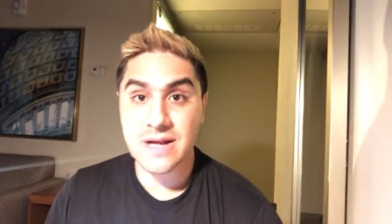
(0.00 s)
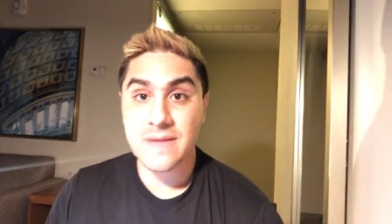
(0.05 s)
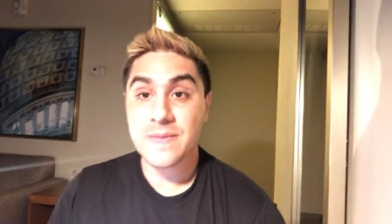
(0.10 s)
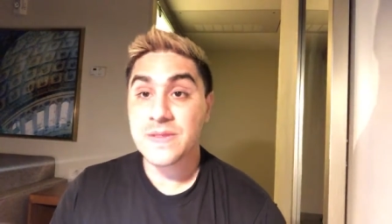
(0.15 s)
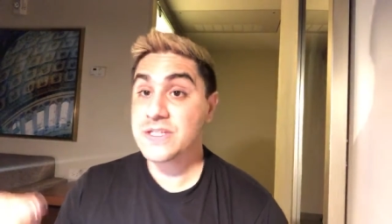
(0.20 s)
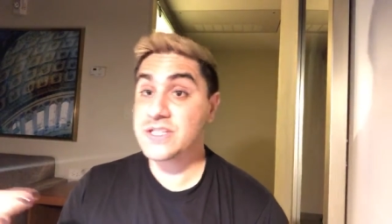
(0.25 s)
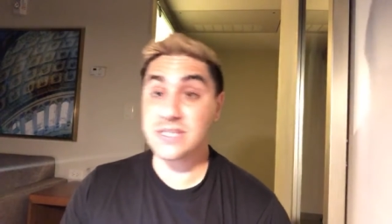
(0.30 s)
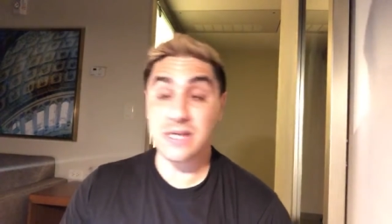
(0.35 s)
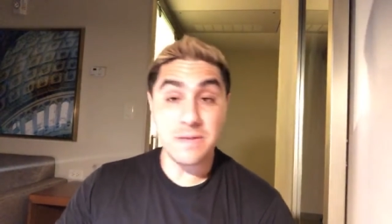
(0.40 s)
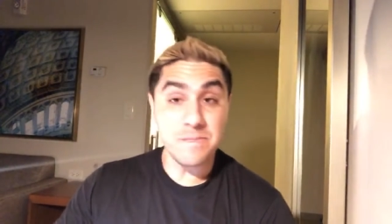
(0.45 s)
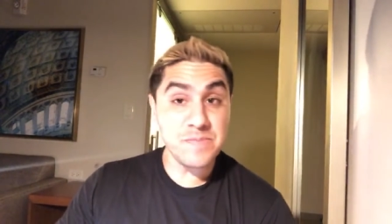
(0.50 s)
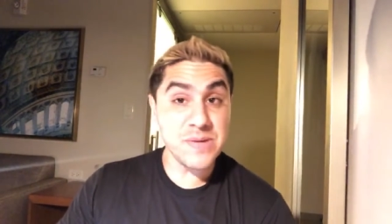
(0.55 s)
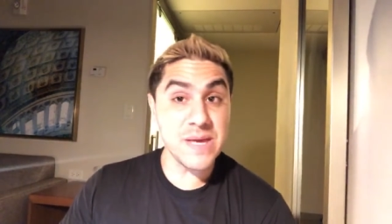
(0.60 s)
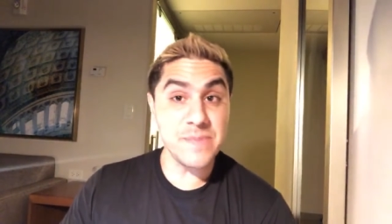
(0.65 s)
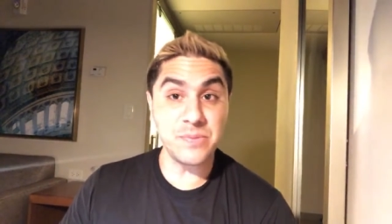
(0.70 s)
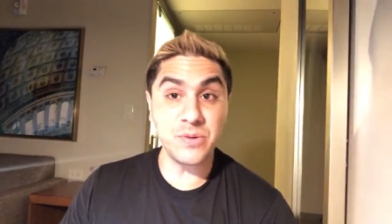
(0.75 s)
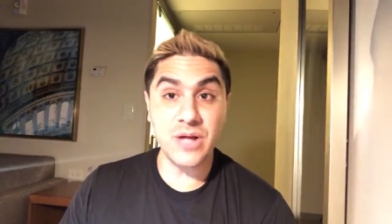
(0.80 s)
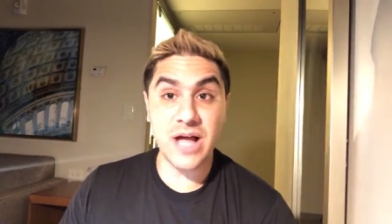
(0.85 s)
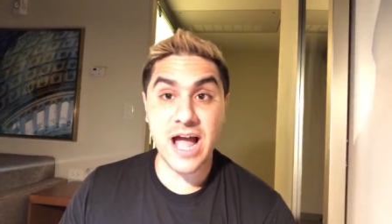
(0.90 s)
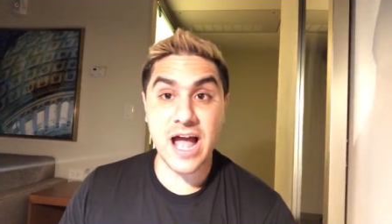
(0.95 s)
Some
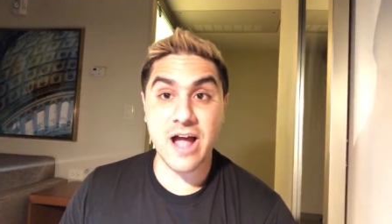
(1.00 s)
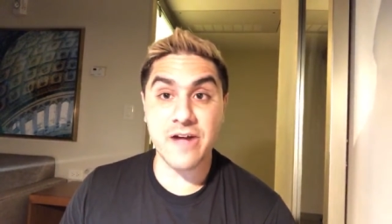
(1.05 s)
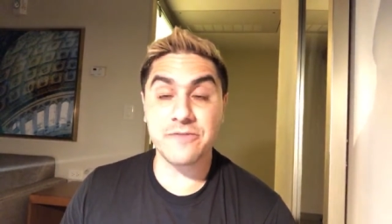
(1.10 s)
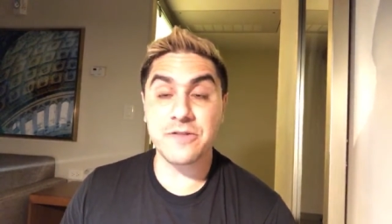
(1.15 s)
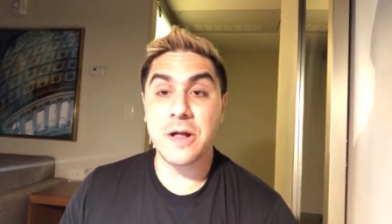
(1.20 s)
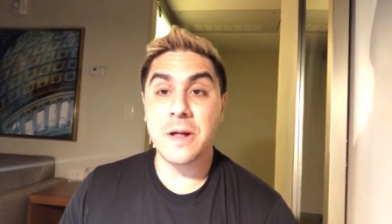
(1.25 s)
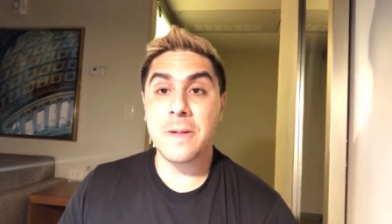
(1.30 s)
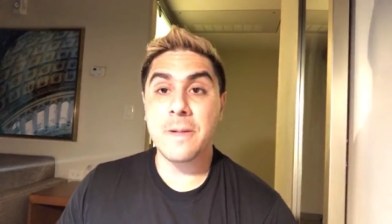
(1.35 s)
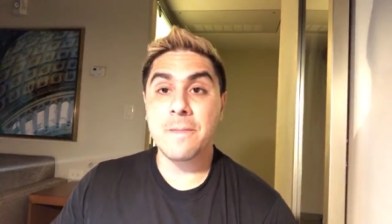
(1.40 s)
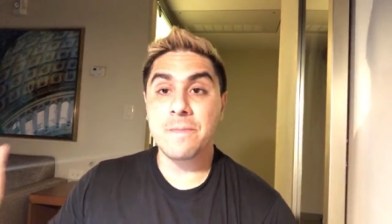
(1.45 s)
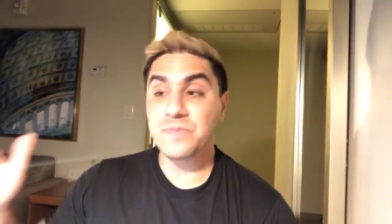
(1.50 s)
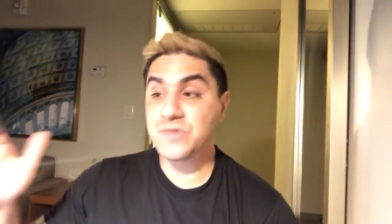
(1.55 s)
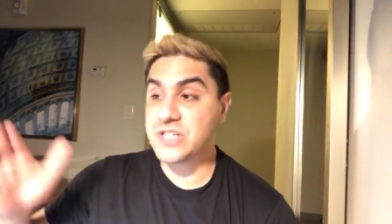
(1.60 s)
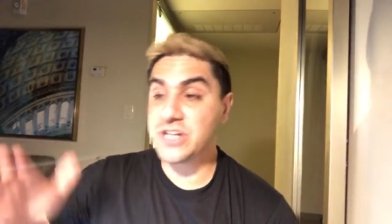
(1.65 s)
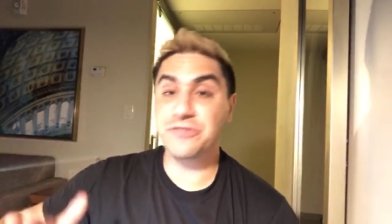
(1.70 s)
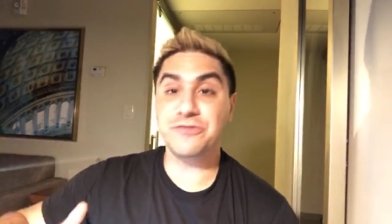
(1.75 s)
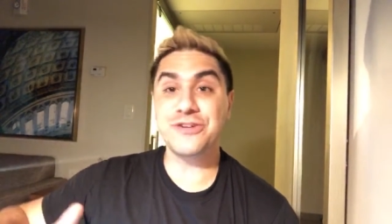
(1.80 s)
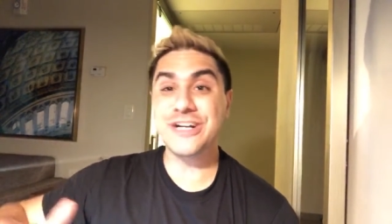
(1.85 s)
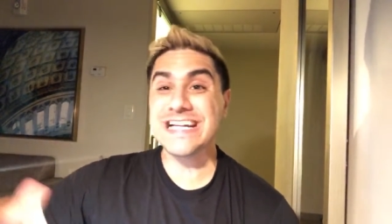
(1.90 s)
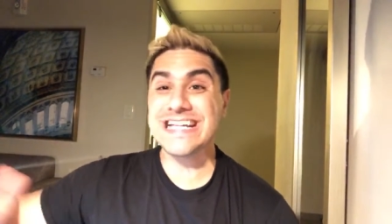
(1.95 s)
people have
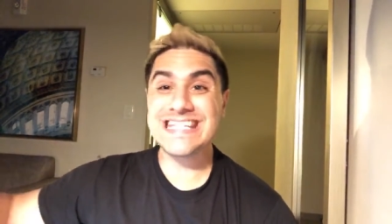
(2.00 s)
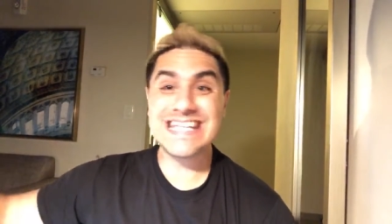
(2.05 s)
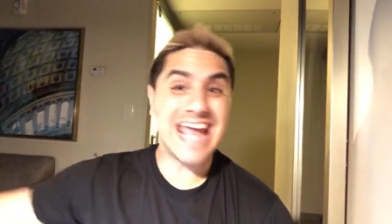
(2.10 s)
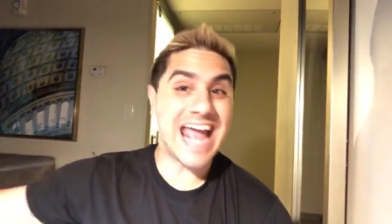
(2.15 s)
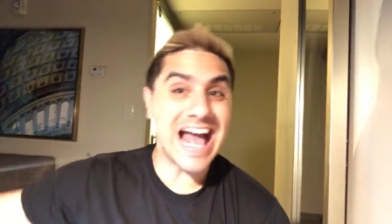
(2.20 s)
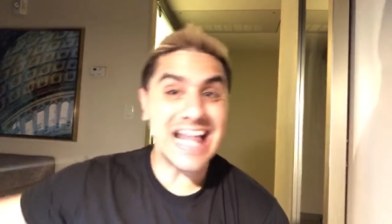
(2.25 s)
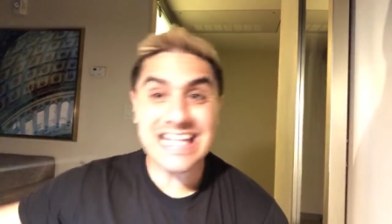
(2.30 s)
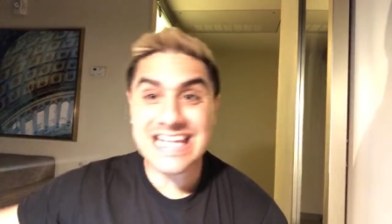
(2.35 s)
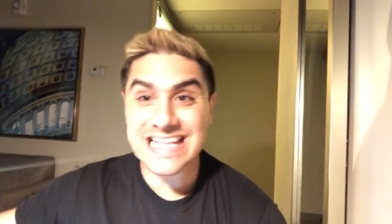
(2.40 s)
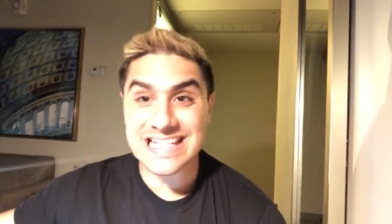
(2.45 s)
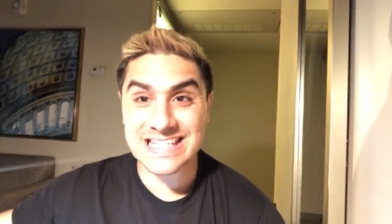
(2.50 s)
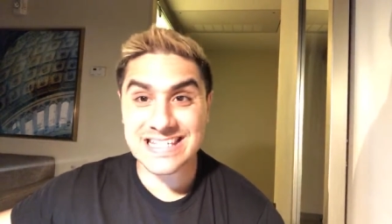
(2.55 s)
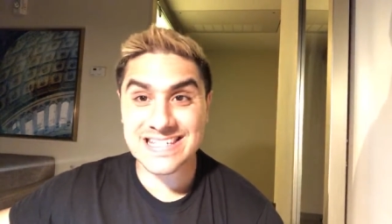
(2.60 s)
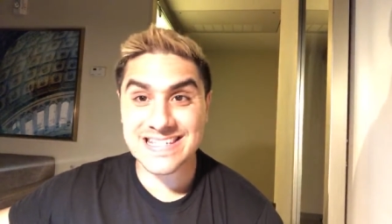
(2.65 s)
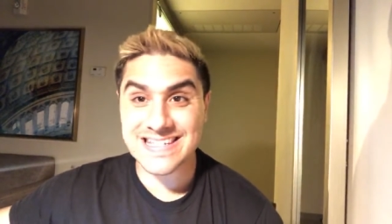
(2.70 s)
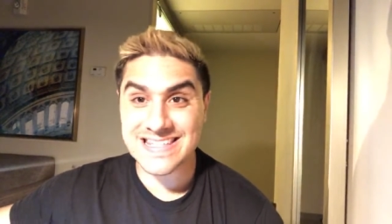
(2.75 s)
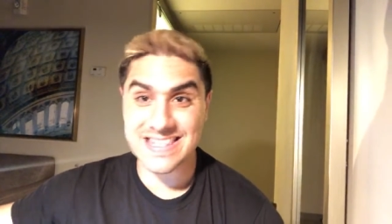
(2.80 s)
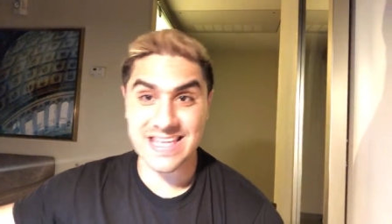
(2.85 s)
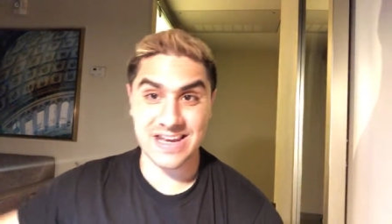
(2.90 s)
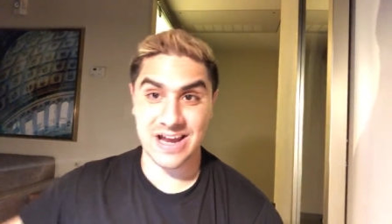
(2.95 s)
different talents
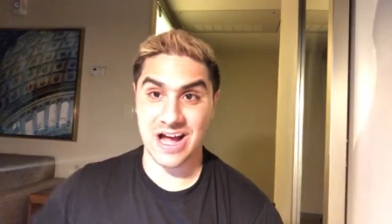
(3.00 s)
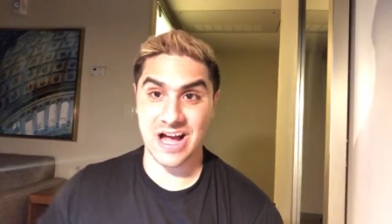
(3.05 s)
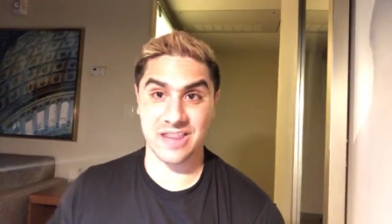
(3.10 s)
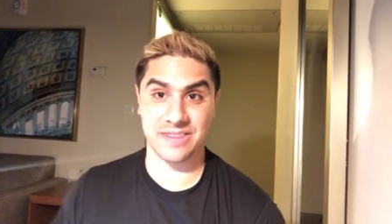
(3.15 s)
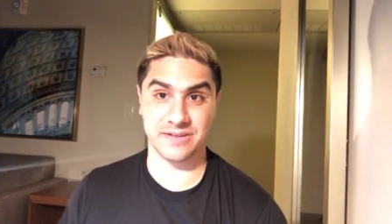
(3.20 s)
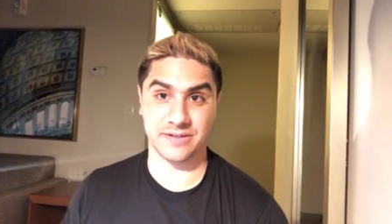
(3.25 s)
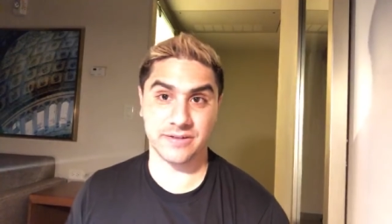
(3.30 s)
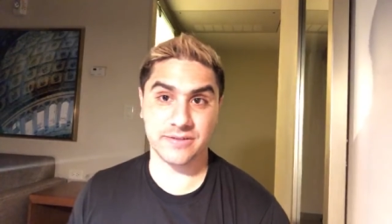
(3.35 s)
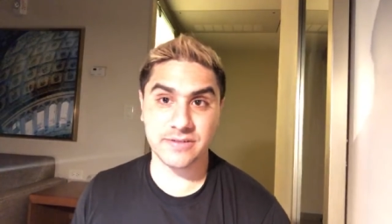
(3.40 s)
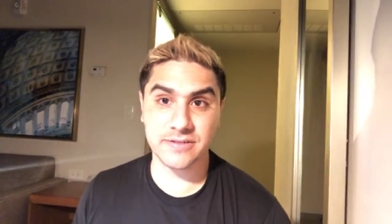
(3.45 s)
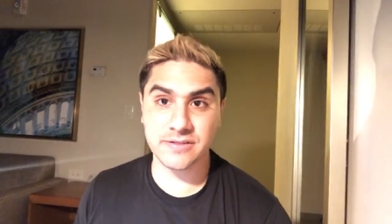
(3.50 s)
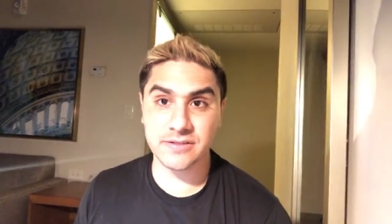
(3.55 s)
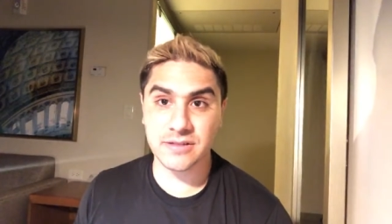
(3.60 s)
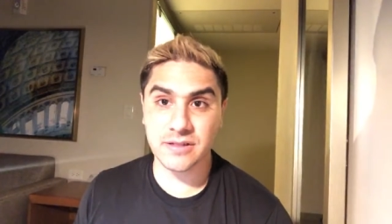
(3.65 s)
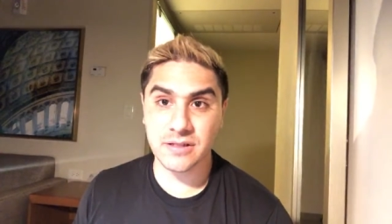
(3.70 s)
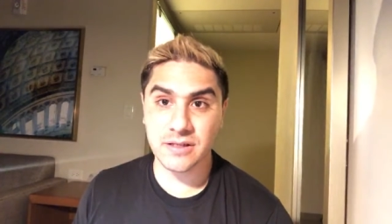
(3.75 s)
than others.